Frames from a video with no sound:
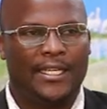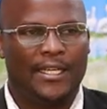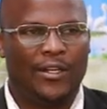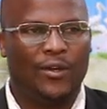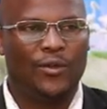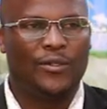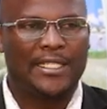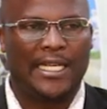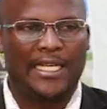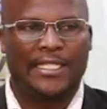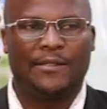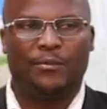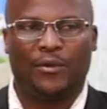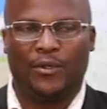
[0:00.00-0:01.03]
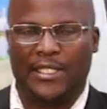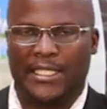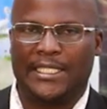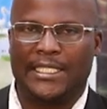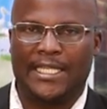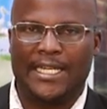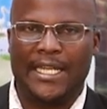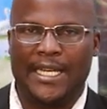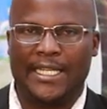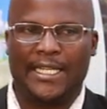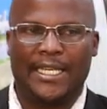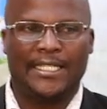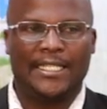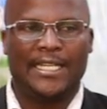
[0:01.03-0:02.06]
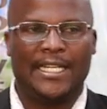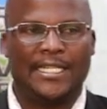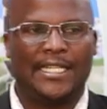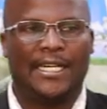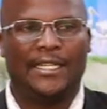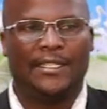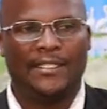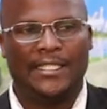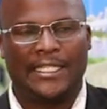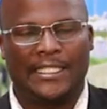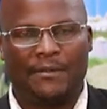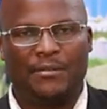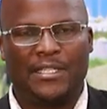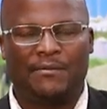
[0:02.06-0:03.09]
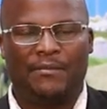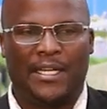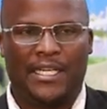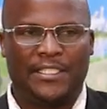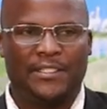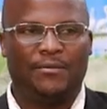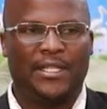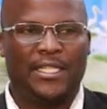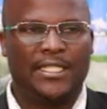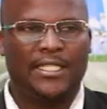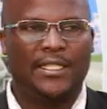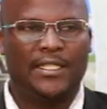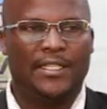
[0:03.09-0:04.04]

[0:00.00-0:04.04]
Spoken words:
looks at protected areas database management.